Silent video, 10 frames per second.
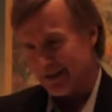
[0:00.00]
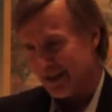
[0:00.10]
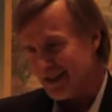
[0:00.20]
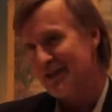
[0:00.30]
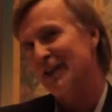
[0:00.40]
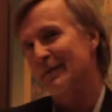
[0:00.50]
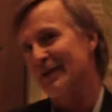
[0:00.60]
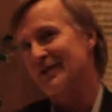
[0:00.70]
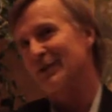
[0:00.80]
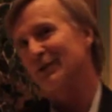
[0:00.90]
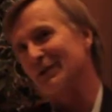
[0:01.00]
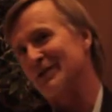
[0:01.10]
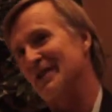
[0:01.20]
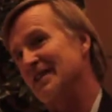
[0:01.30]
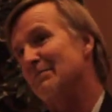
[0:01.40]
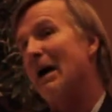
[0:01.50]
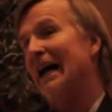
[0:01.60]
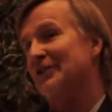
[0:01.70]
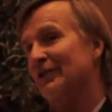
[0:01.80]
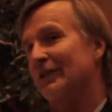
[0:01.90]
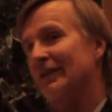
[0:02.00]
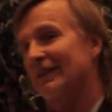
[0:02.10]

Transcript: nice thing about solar is it's modular.